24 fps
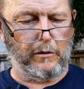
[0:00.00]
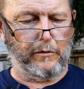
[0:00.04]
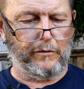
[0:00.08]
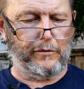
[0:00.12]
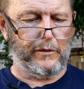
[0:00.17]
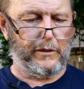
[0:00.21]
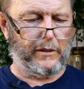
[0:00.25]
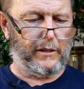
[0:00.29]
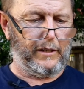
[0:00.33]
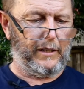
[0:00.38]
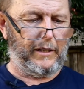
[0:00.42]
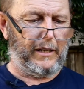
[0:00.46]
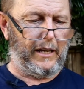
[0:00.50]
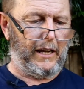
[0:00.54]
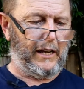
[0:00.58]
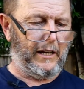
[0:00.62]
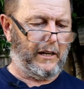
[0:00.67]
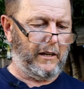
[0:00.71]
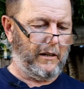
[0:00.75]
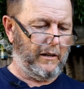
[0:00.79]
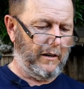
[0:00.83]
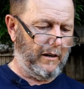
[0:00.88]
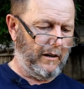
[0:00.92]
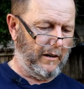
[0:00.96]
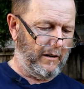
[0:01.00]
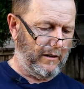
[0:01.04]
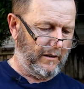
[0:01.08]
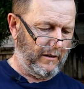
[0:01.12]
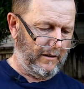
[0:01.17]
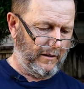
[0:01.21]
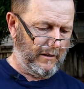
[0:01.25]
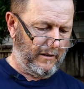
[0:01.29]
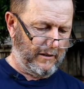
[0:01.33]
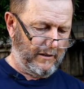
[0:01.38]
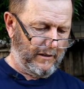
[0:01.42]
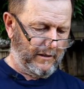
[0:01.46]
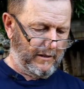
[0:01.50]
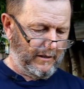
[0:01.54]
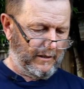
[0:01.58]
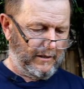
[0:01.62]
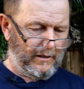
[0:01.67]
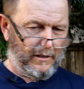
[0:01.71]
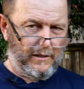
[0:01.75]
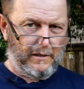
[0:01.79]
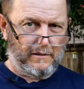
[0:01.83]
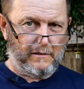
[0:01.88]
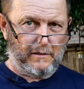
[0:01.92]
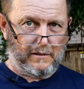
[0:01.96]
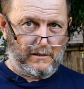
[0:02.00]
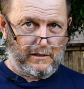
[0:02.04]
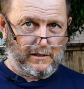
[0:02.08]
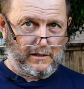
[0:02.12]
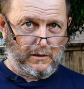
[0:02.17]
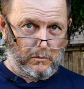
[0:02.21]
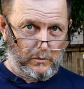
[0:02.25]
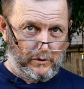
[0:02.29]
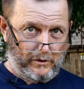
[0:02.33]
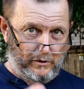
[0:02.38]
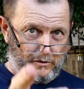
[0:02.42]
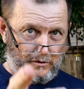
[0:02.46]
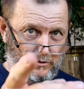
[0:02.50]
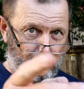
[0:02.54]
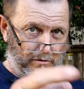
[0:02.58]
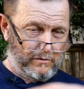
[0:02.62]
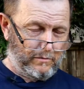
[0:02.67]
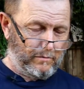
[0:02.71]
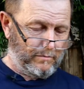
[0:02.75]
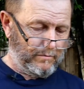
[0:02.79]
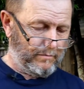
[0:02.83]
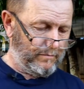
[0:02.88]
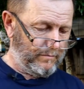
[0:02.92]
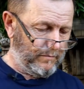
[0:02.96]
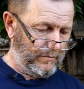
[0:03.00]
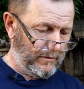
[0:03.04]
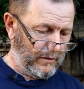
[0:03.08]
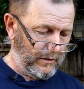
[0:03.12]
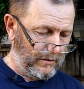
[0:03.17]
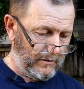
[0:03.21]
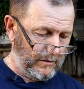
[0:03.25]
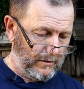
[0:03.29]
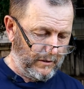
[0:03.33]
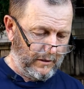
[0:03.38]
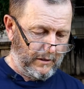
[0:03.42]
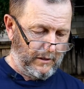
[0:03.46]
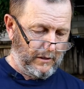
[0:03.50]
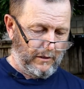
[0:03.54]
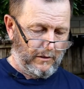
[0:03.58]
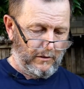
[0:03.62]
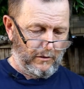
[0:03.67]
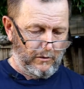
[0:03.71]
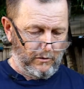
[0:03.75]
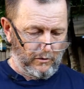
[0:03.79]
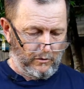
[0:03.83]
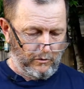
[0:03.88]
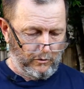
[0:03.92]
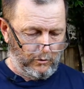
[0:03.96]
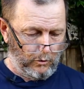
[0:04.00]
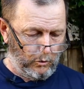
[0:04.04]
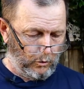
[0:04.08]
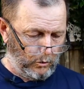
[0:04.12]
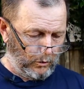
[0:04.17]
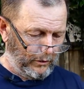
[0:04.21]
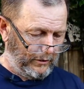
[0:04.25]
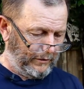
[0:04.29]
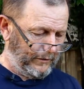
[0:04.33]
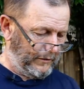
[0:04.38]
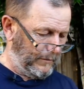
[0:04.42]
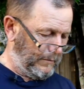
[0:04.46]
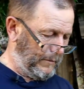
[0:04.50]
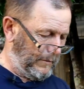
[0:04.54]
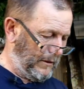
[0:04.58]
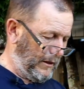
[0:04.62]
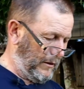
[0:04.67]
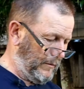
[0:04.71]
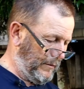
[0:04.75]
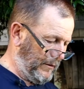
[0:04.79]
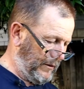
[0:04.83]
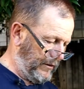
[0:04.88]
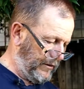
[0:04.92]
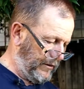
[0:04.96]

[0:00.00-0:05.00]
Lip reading: for the Canon, which you're on at the moment.